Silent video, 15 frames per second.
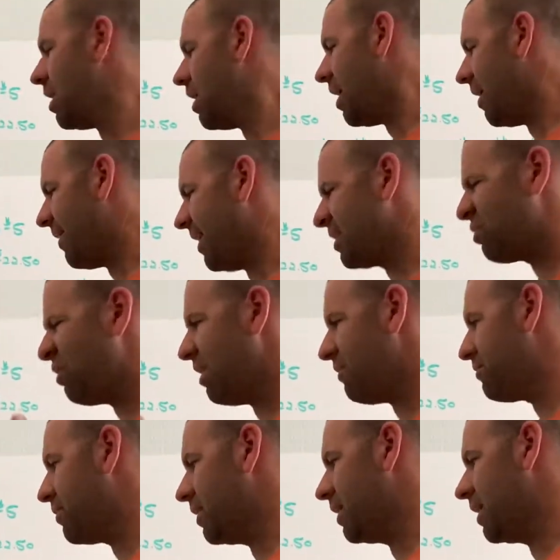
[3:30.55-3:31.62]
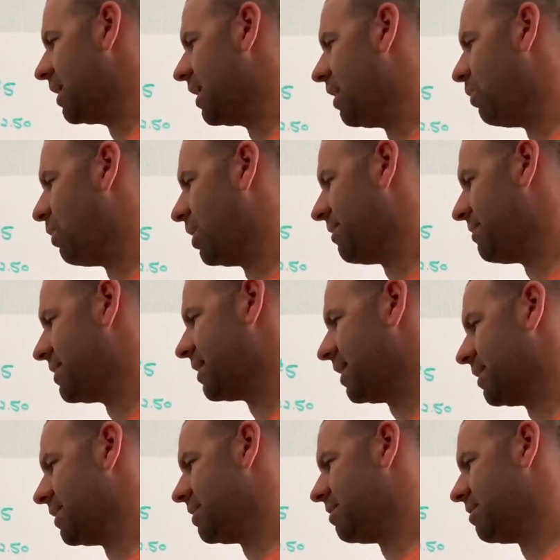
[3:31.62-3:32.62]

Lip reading: And that's roughly 1 over 6 is